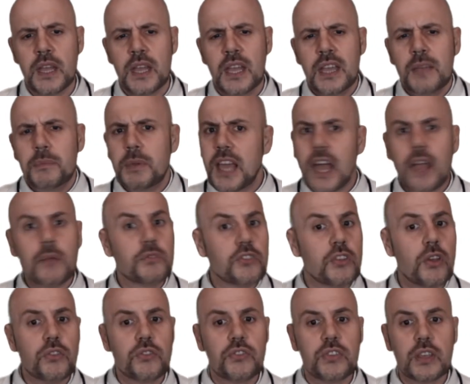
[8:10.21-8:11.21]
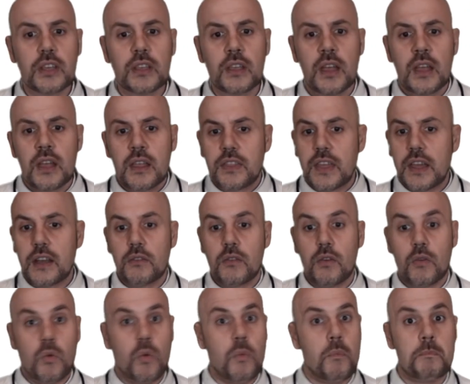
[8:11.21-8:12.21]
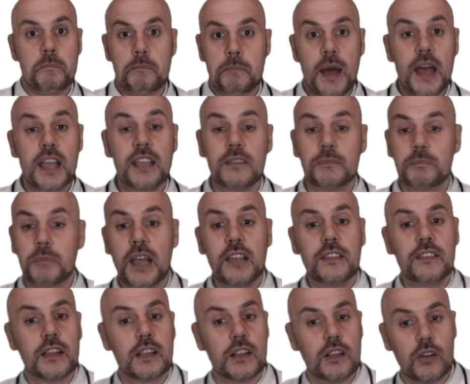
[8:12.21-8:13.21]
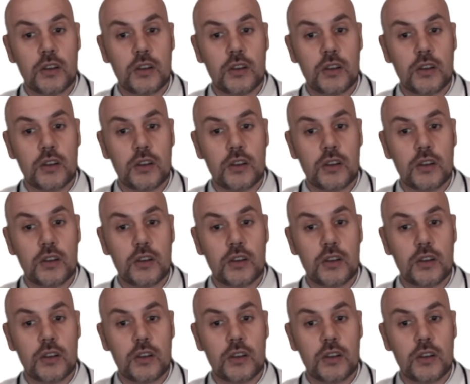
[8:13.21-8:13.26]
He became so sick that basically